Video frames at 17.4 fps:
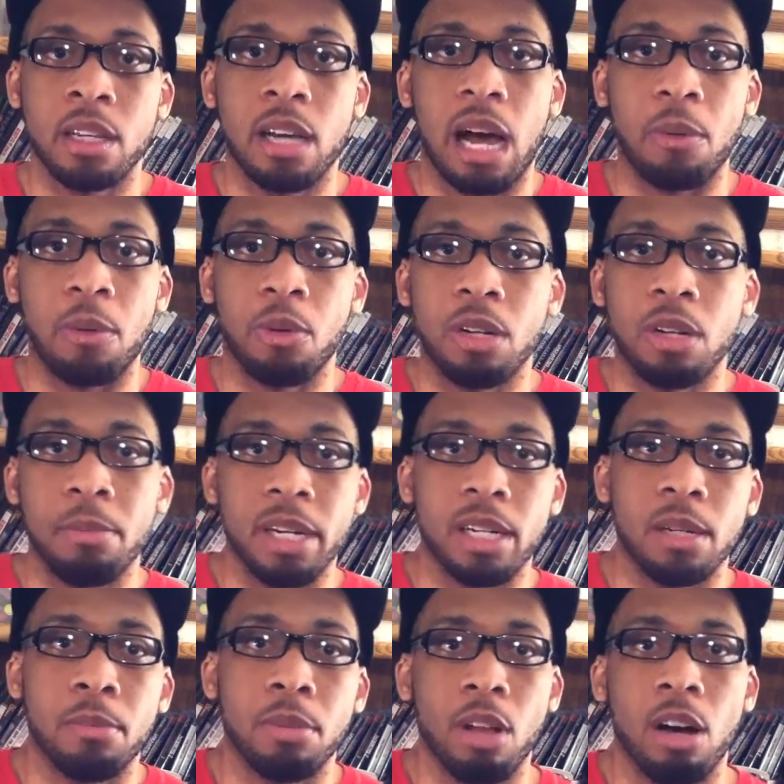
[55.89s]
I'm going to make
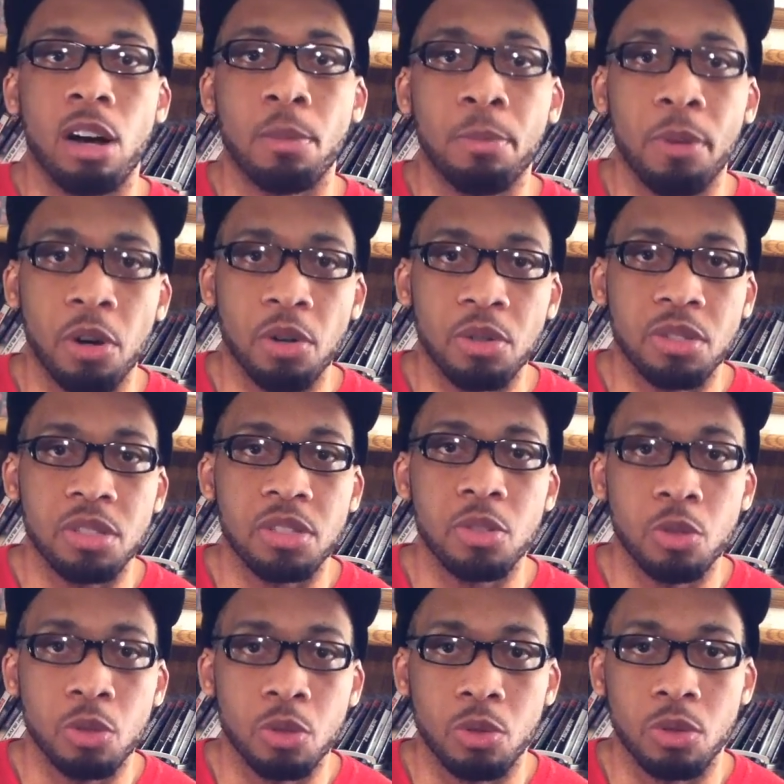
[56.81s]
a blog post
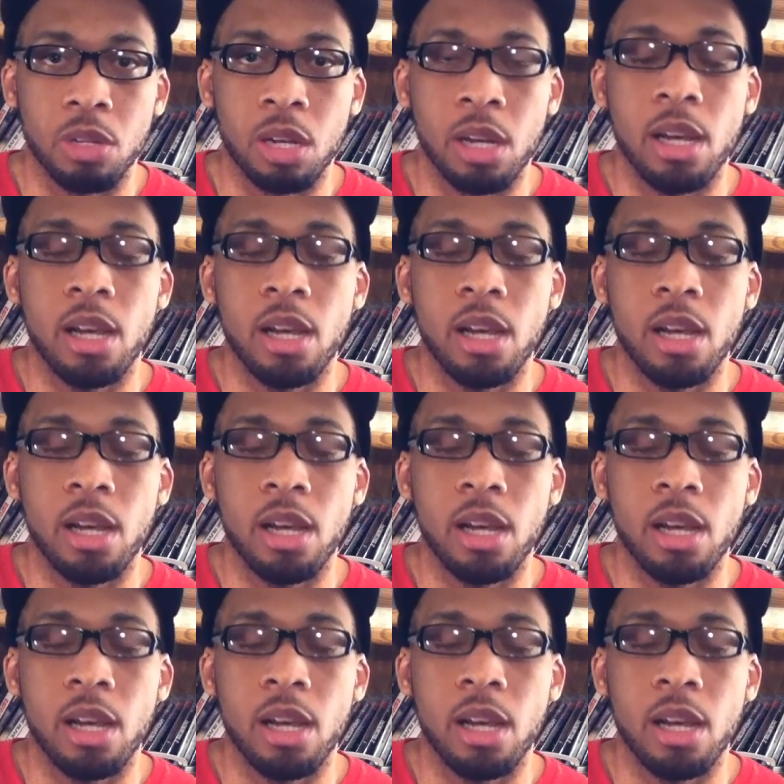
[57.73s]
soon